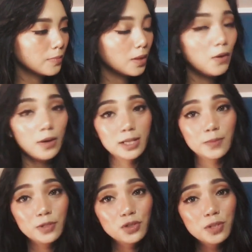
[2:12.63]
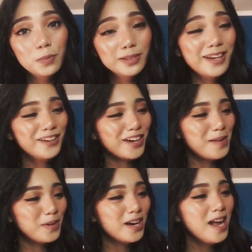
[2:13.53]
Okay, so medyo jumbled yung
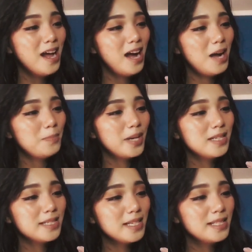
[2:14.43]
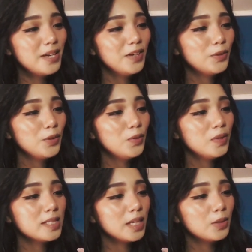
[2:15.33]
grammar. But it says here to
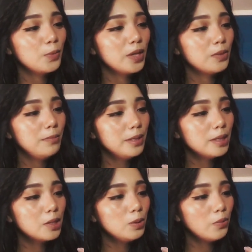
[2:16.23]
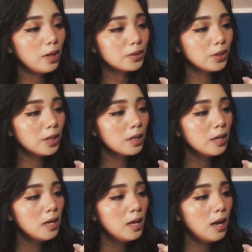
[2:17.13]
use it with mineral water
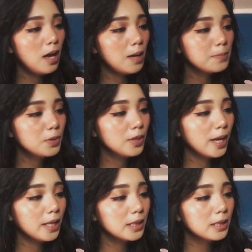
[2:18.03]
to get,